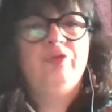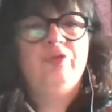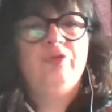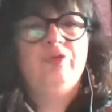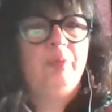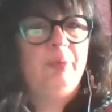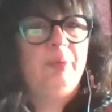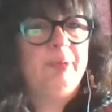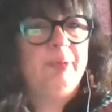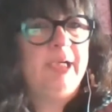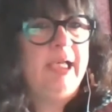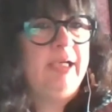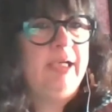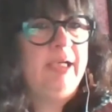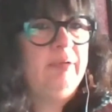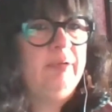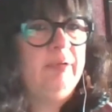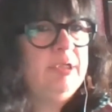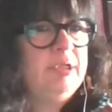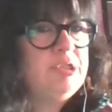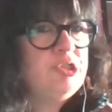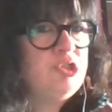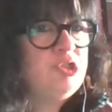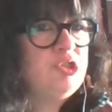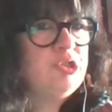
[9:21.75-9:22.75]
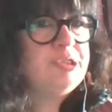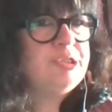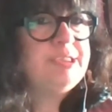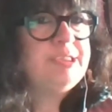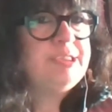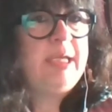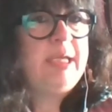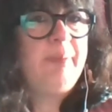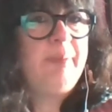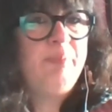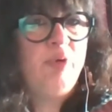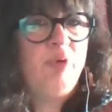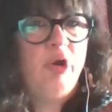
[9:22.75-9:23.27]
So we were like, let's just
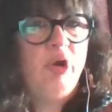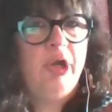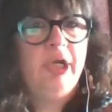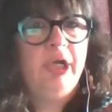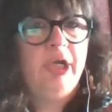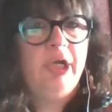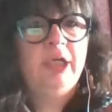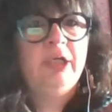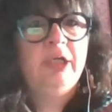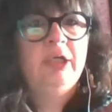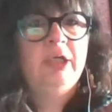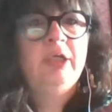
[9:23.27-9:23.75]
stay parked,